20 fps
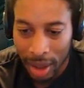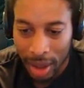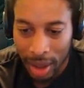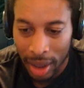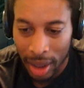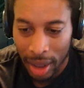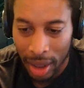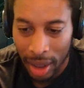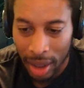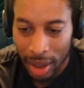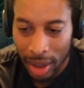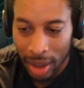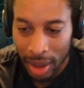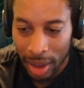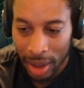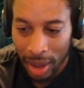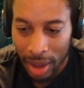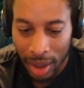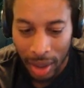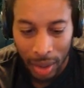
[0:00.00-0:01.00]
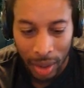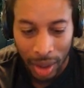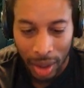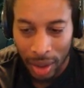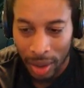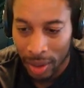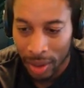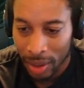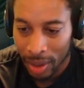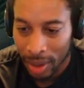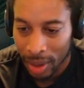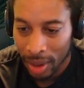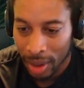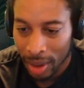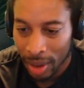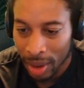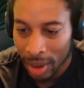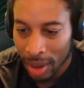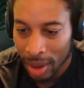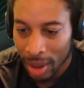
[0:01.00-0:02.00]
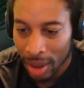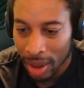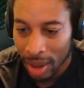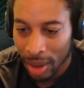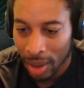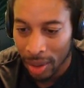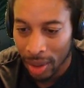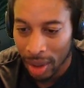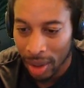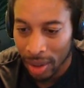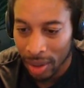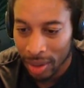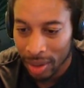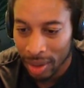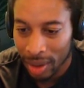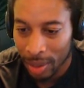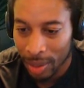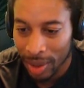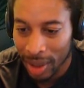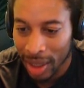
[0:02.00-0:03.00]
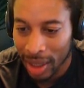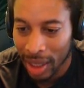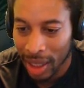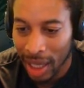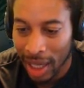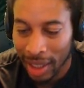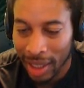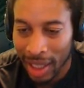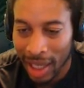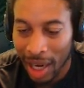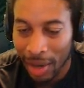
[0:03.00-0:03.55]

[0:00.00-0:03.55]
Yeah. Hold on. Hold on. Let me. Get, can I? Can I